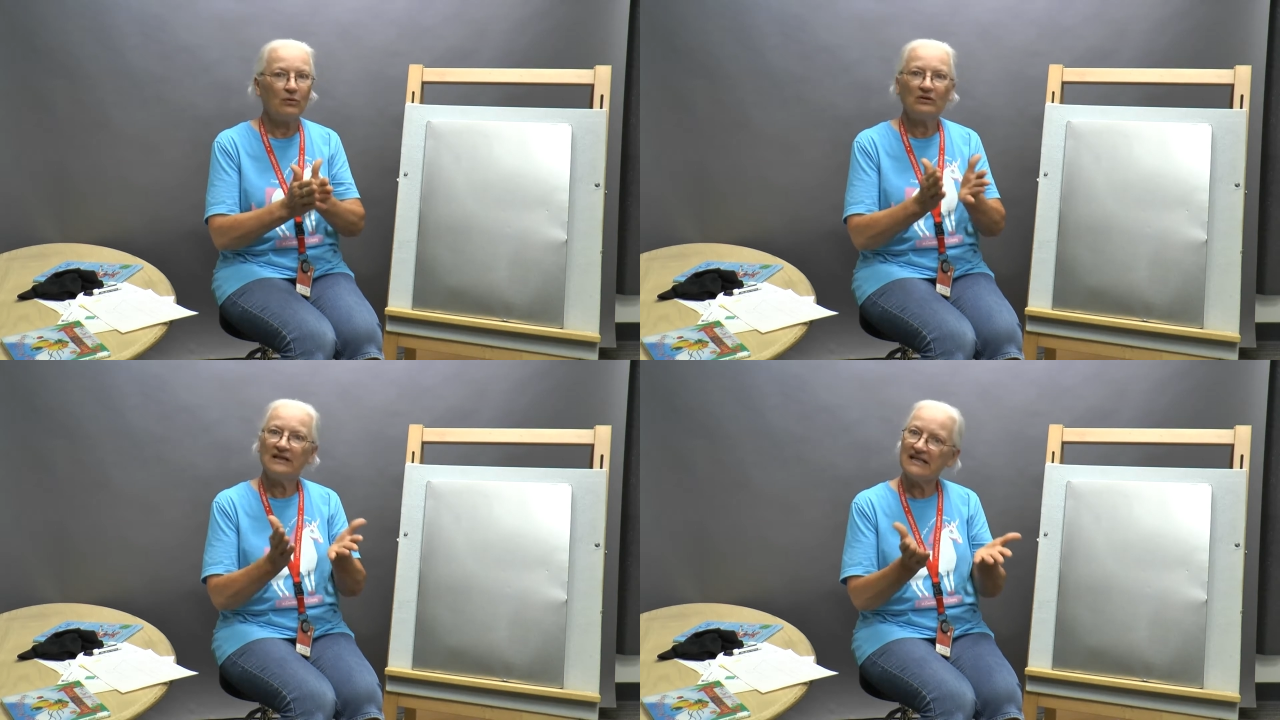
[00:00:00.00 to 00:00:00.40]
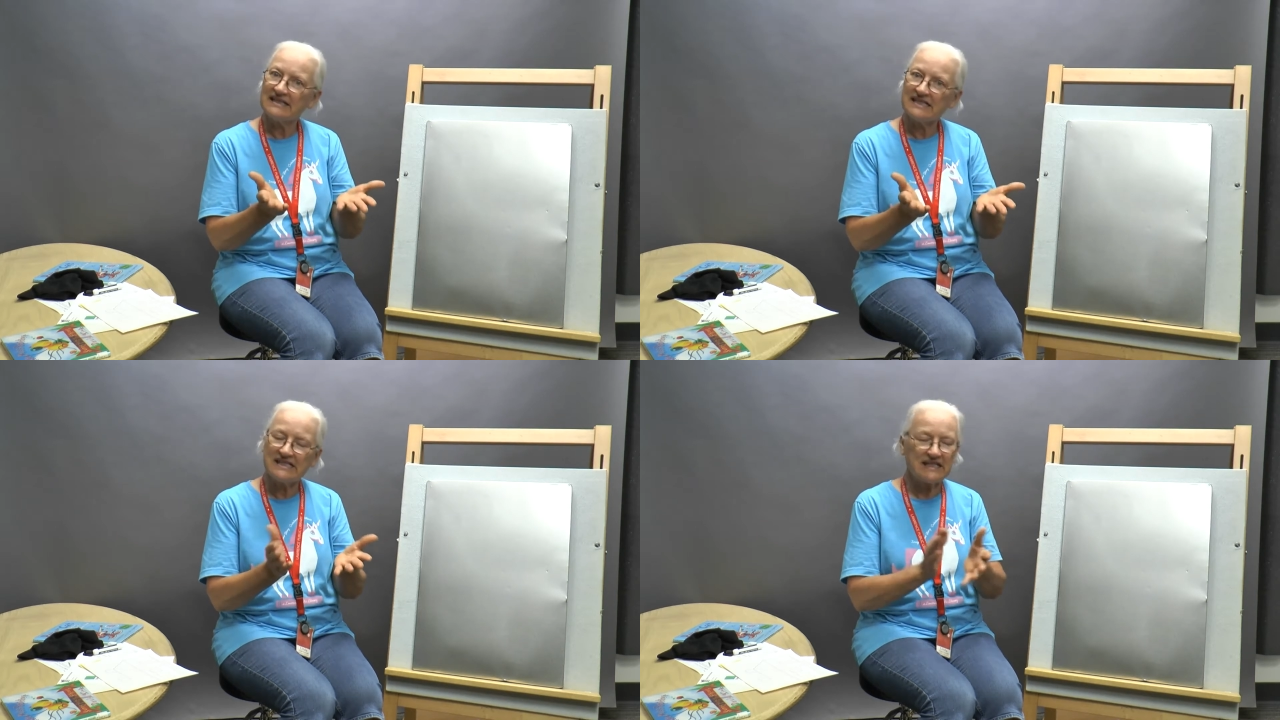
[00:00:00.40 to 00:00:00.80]

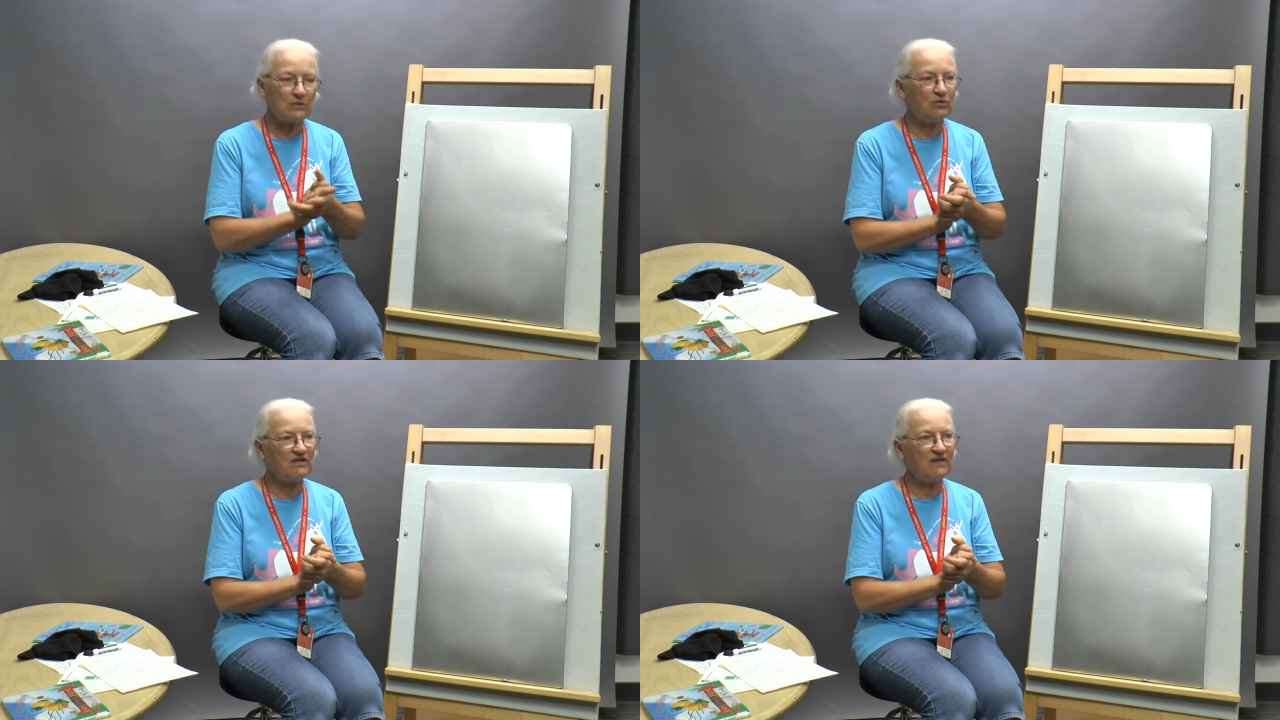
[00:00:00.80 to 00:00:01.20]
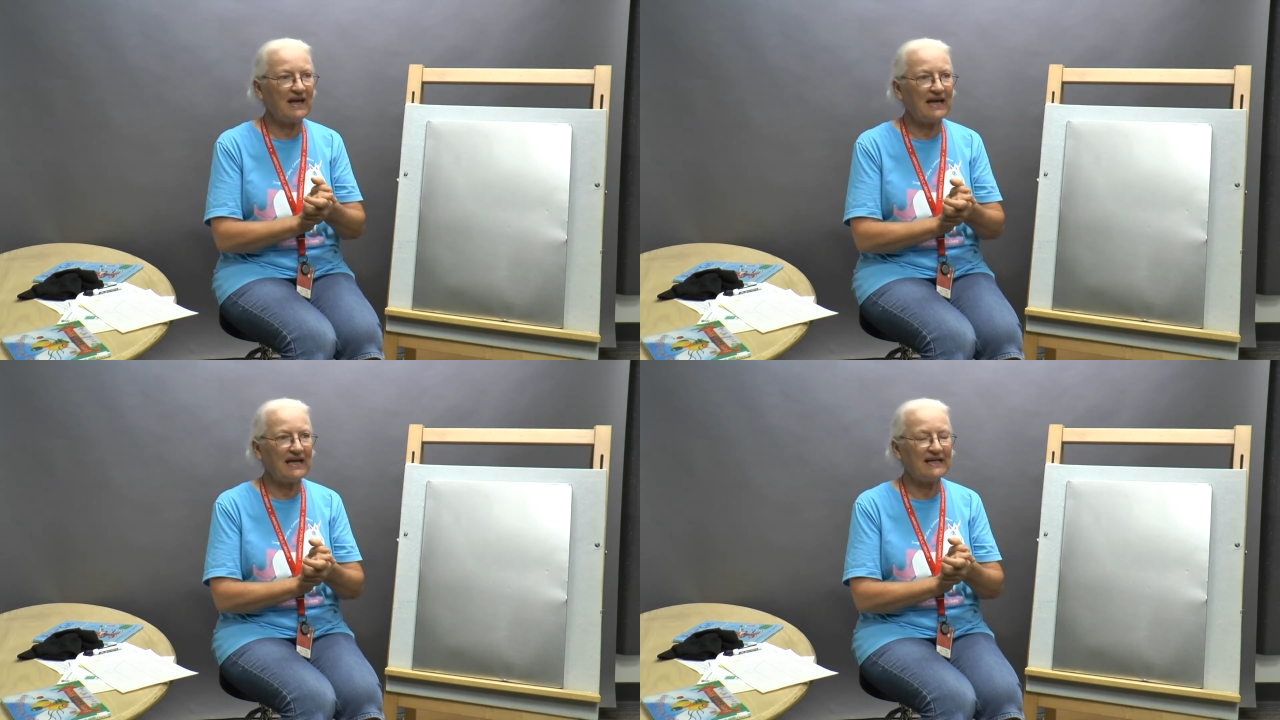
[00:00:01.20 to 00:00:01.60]
Let's see. We've
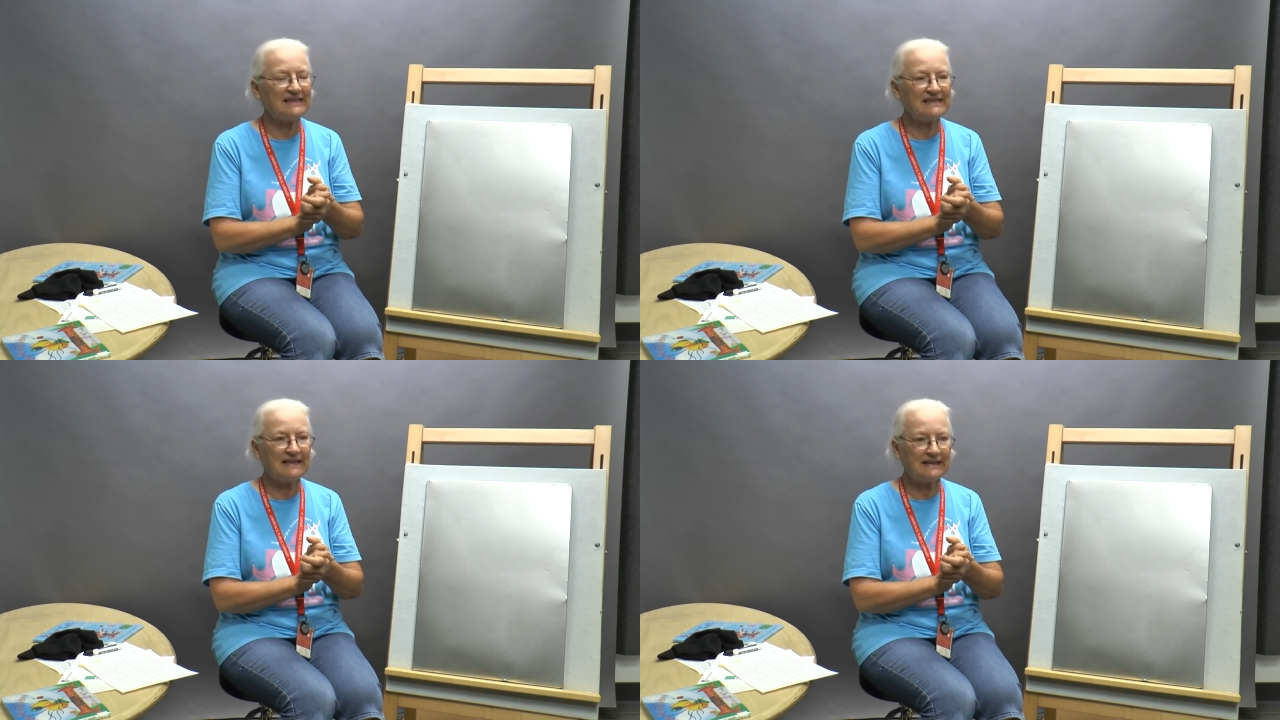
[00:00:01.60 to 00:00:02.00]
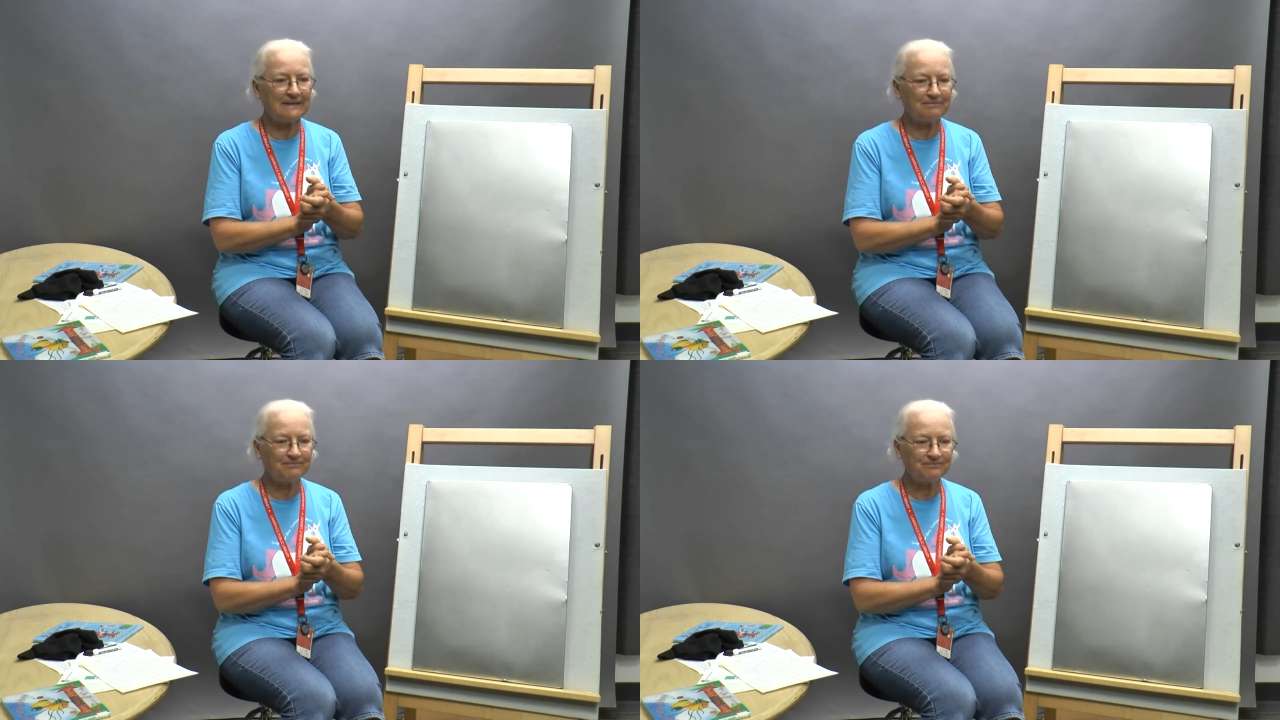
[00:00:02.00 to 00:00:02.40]
had a